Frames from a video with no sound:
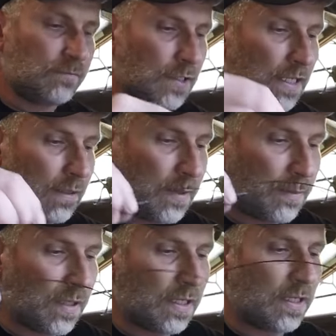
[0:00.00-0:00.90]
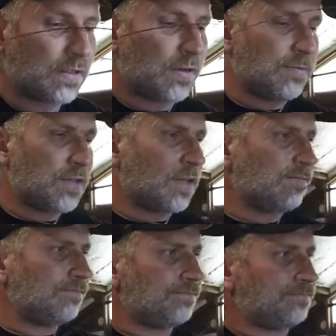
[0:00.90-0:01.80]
Right, Let me put our crimps on.